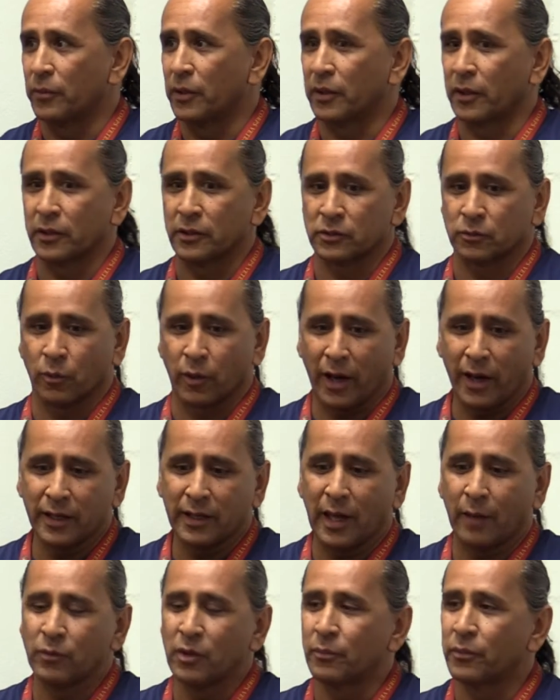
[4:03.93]
Because when I
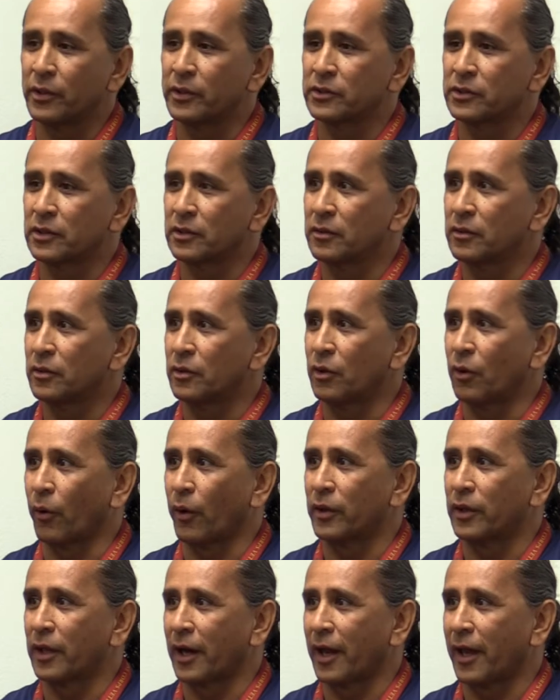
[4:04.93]
came to prison
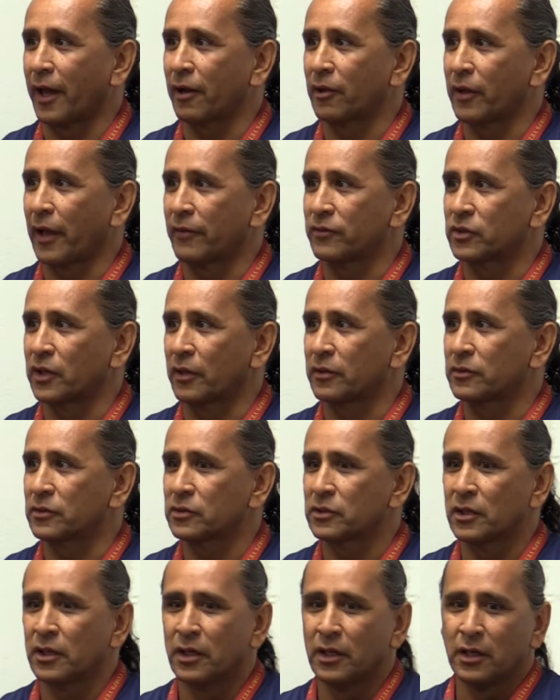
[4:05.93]
knowing that I had a life
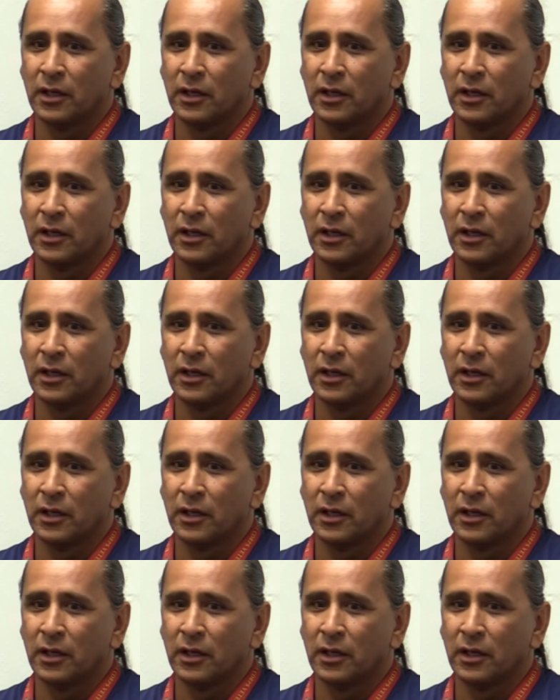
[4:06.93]
sentence,